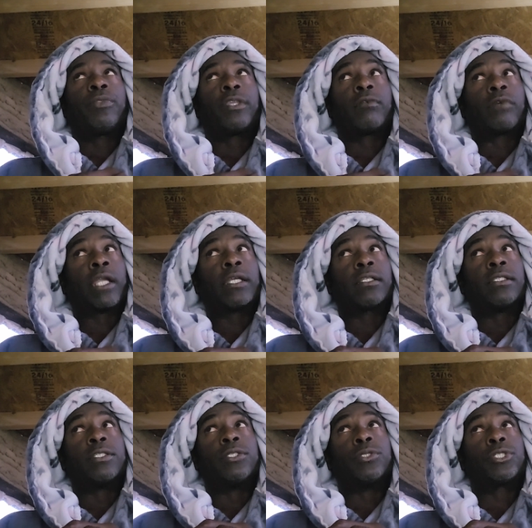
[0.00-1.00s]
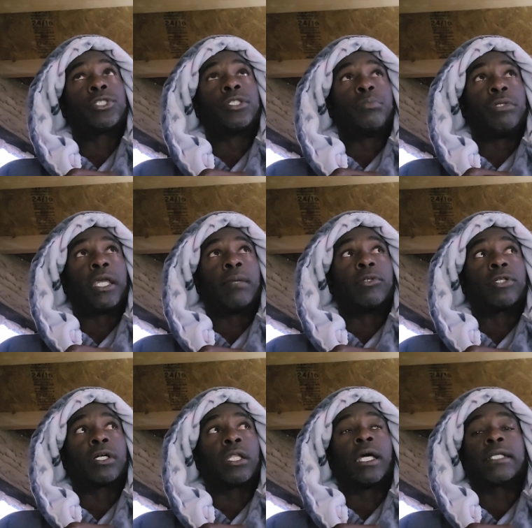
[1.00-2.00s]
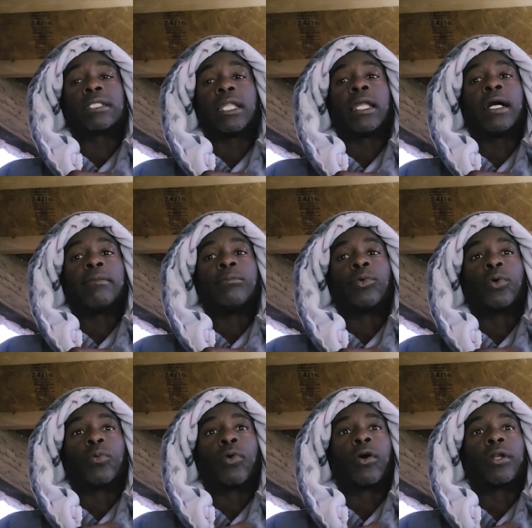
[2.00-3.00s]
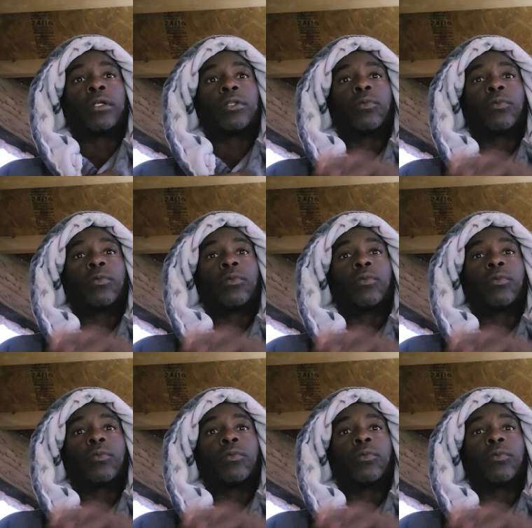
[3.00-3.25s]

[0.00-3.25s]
theoretically you should be able to collect a lot more water.